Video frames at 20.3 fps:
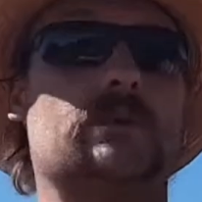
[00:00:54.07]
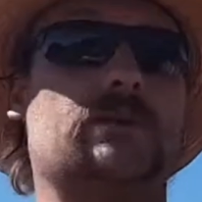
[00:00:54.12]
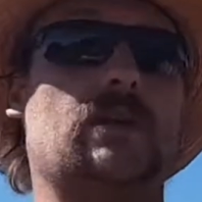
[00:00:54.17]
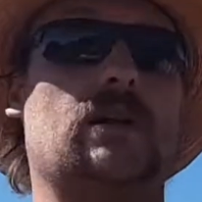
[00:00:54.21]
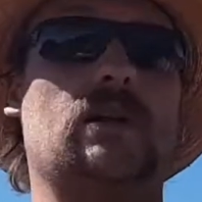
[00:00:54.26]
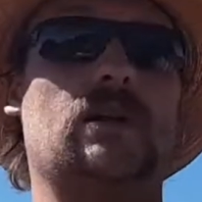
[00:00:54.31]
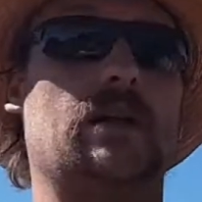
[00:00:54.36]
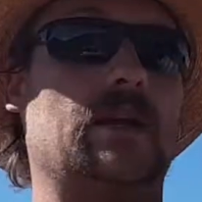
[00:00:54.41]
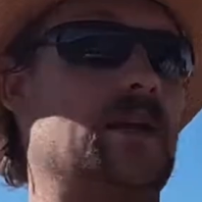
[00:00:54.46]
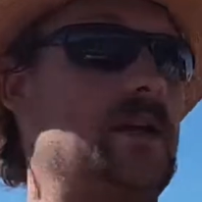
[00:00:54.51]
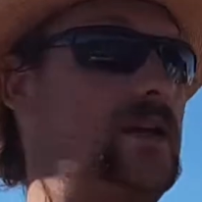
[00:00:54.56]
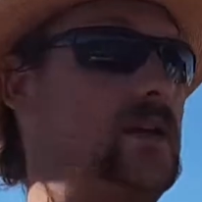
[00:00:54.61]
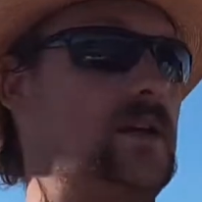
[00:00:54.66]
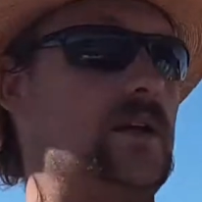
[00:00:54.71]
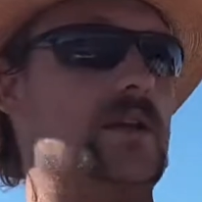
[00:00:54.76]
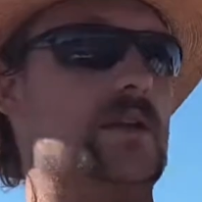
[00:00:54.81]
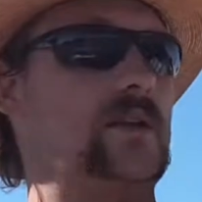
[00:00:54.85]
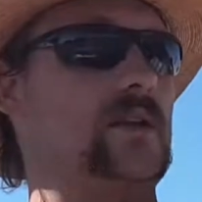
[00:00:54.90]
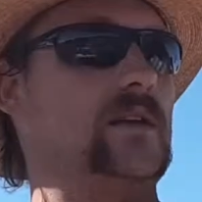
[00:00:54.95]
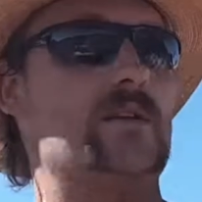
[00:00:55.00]
they'll eat,
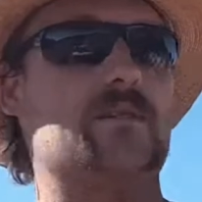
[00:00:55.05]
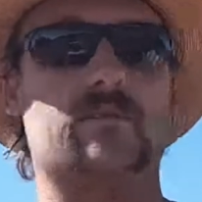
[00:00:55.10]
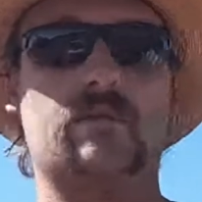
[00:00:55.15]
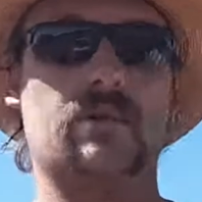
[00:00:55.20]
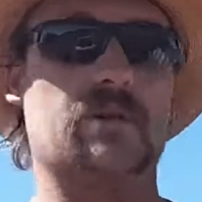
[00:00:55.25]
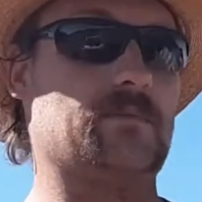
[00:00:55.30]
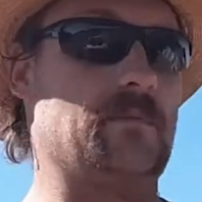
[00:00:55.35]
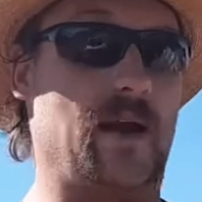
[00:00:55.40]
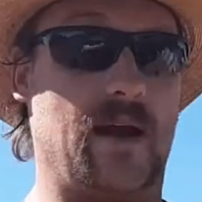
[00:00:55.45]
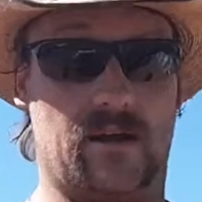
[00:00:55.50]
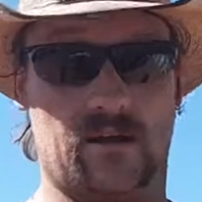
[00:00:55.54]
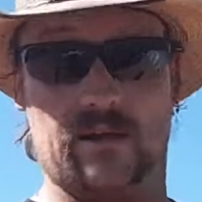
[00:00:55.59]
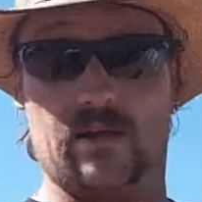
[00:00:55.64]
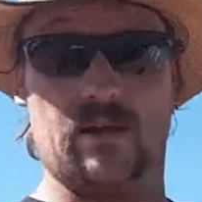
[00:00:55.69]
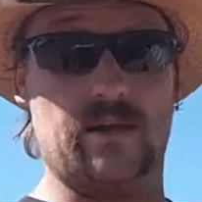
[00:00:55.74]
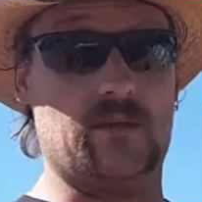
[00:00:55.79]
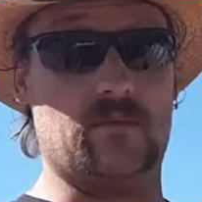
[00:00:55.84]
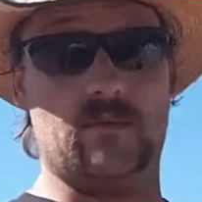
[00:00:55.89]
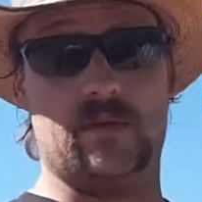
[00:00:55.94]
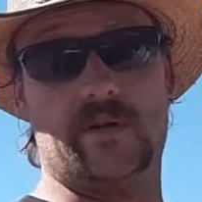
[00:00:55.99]
it doesn't really matter,
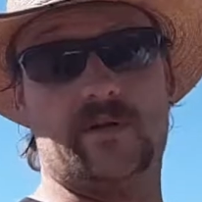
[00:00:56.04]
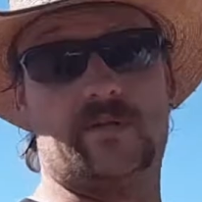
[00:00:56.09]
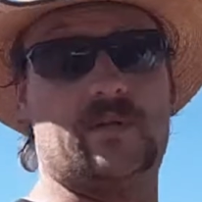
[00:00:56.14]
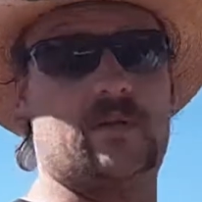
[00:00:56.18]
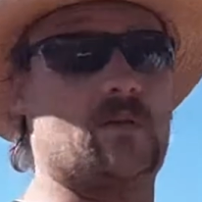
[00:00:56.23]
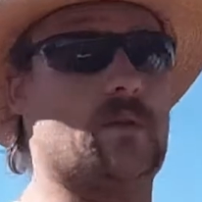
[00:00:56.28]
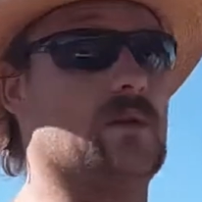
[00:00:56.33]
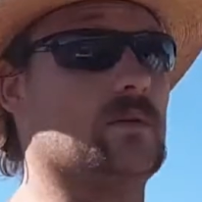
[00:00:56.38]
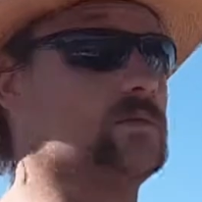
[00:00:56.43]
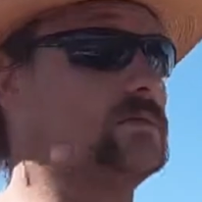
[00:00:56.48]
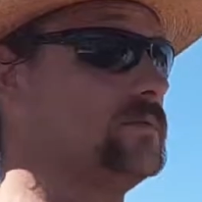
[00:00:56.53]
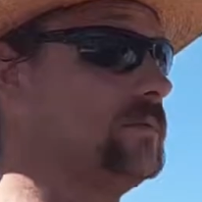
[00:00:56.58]
they'll eat whatever they want.